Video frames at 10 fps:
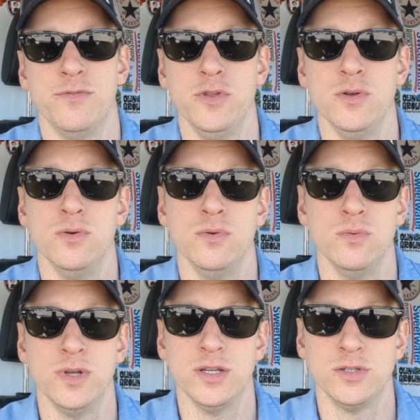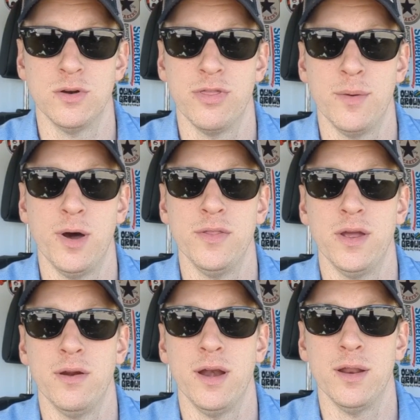If you get your thumb on
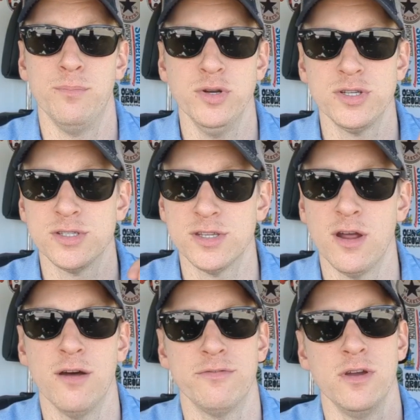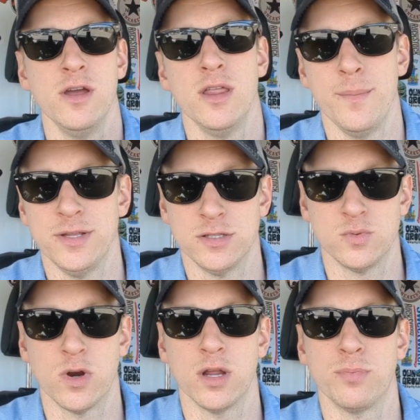there and it pushes it off, it means
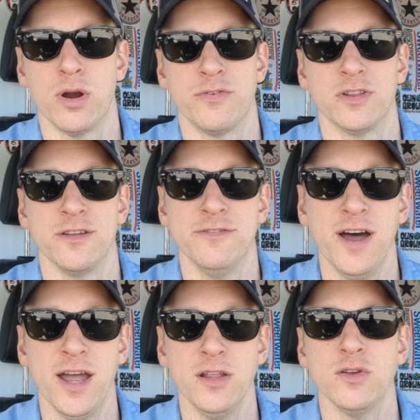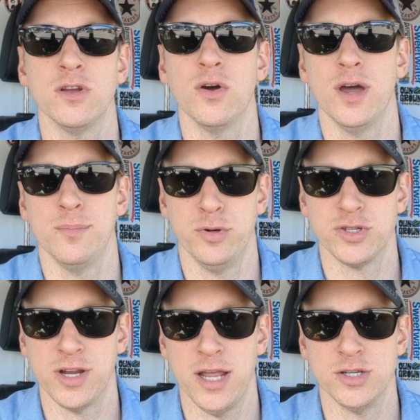it's working perfectly fine. You can go ahead and put
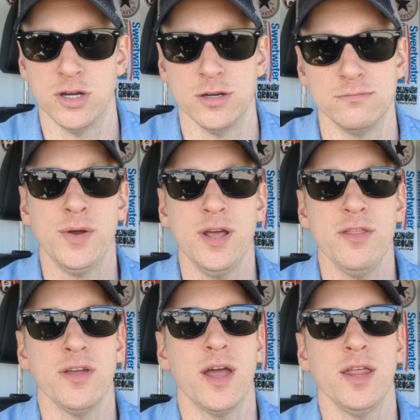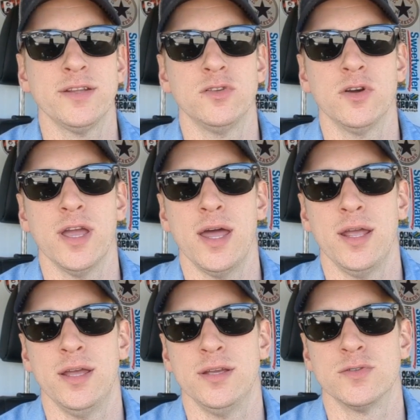your gauge on. Now, another thing I like to look at
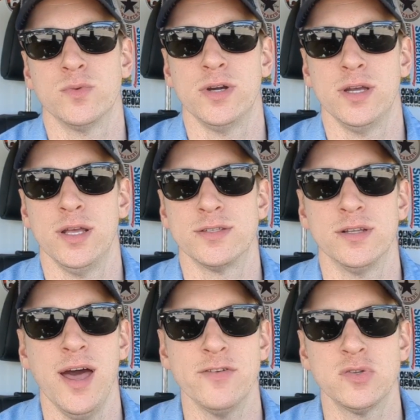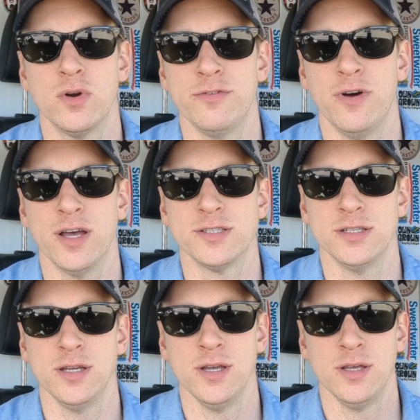is when it's a lavatory
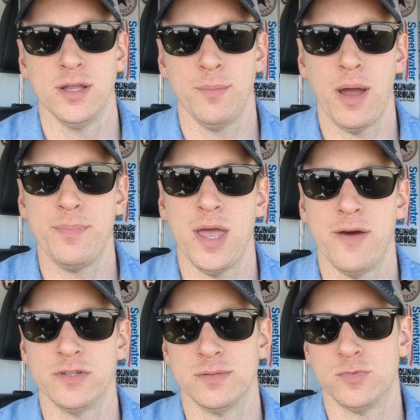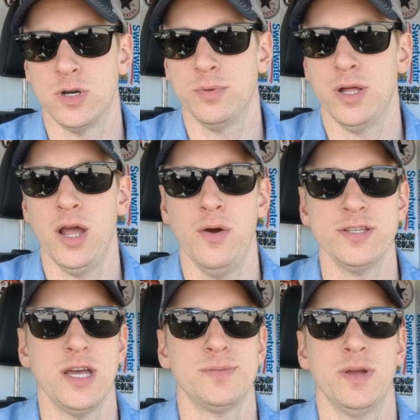faucet that might be having some trouble. I
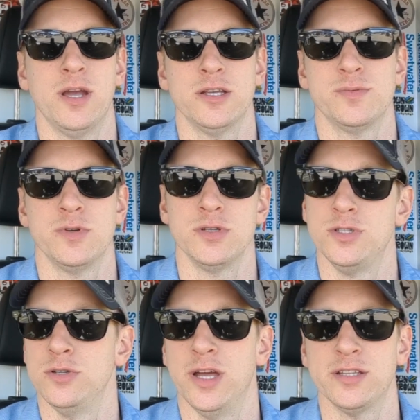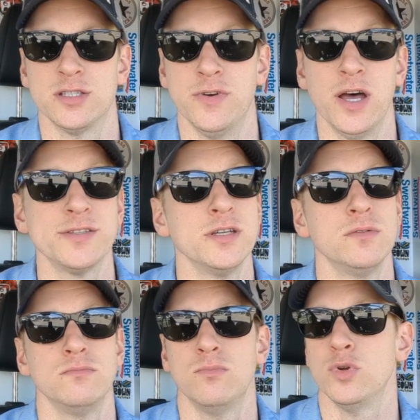always ask my customer, do you like this
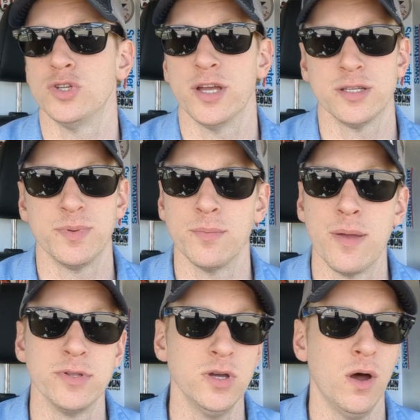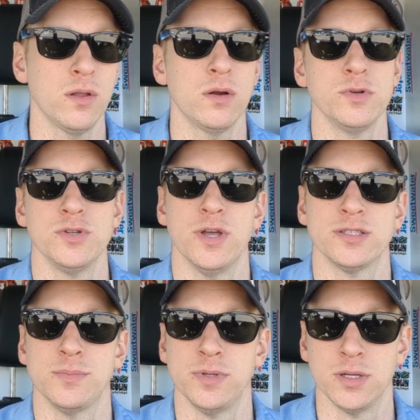faucet? Would you like something maybe taller? Would you like
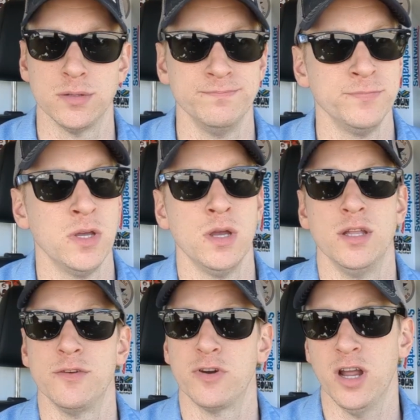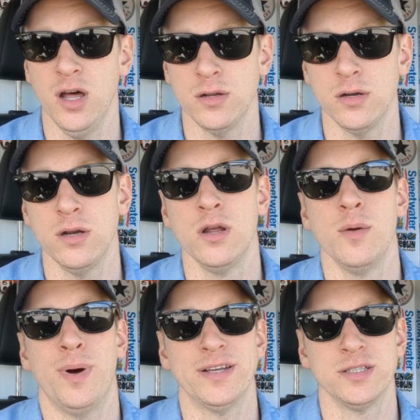something a different color?
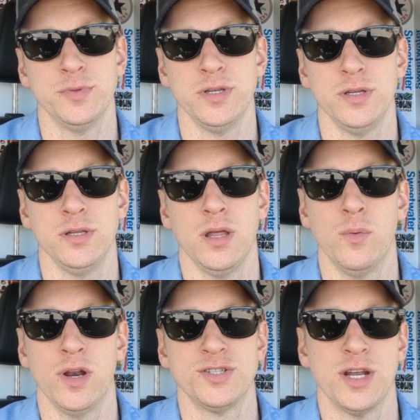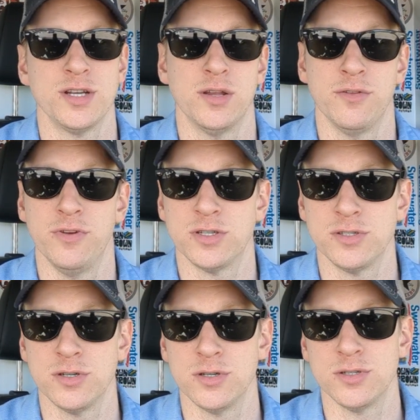Possibly they want to change out the
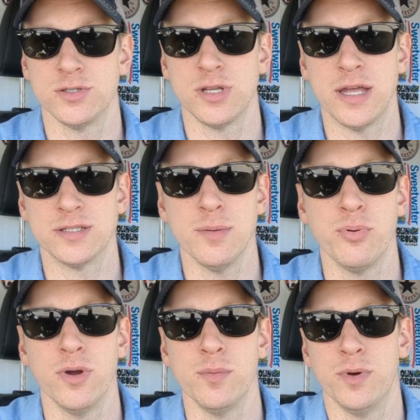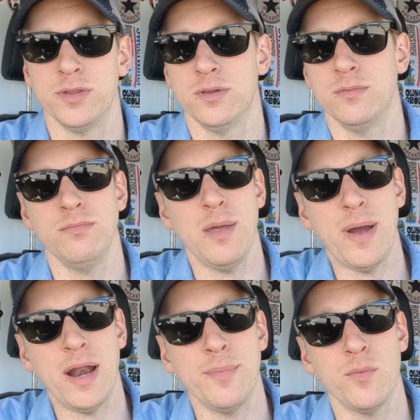fixtures at some point, but they
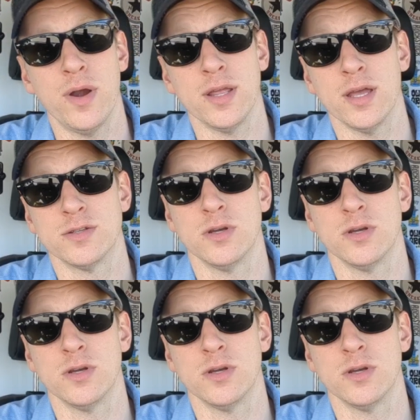might not be ready yet.